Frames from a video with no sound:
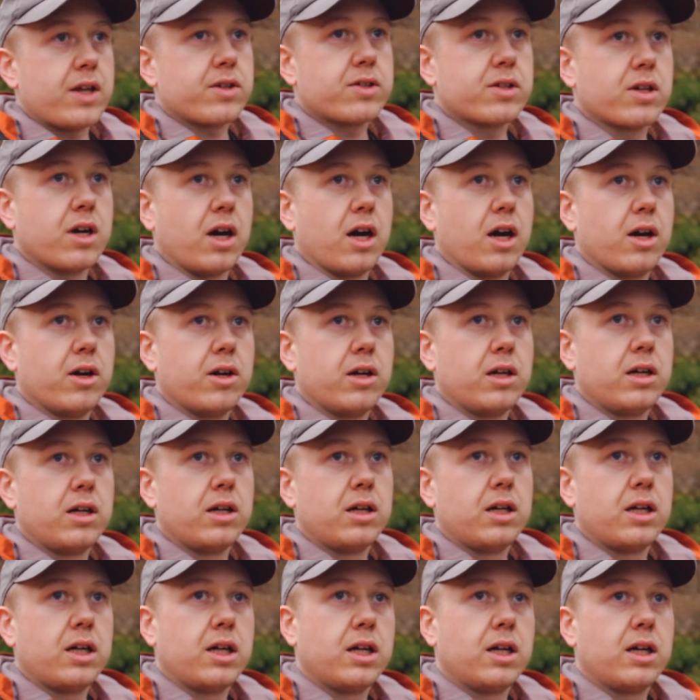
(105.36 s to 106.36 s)
go
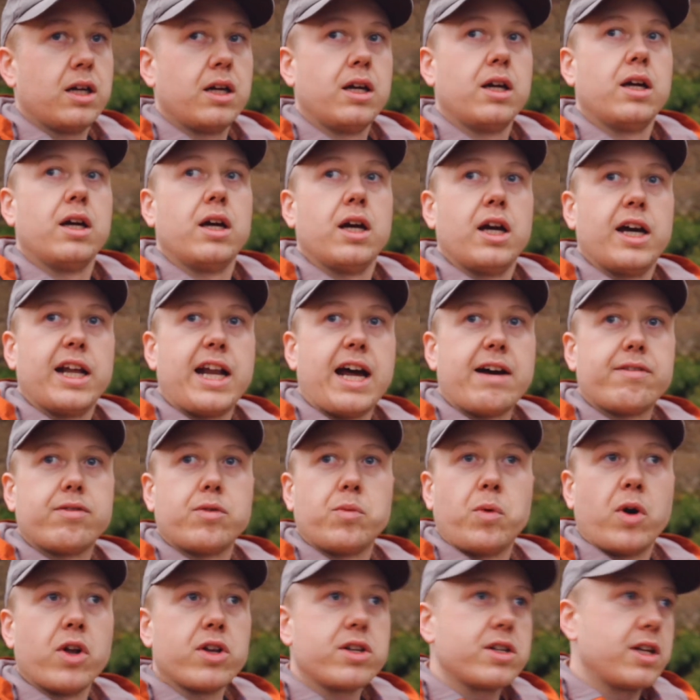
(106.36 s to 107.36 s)
and have a
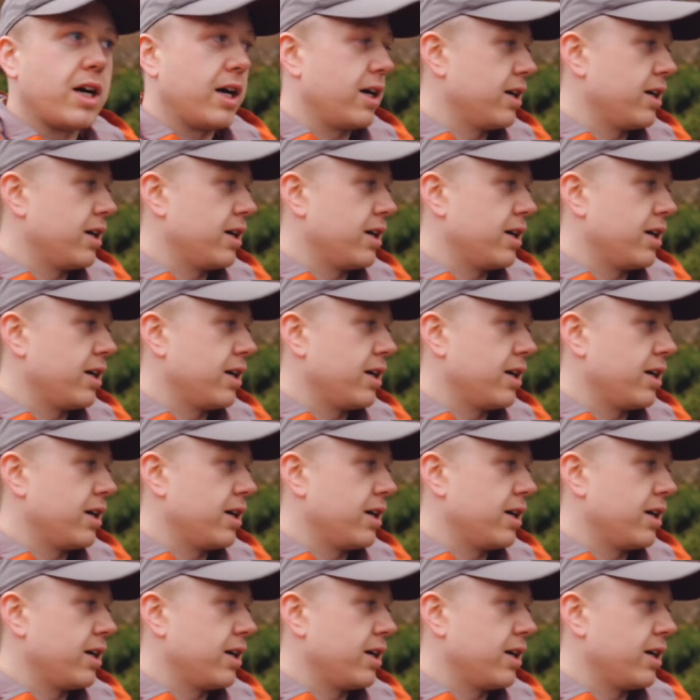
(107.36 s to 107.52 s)
wander.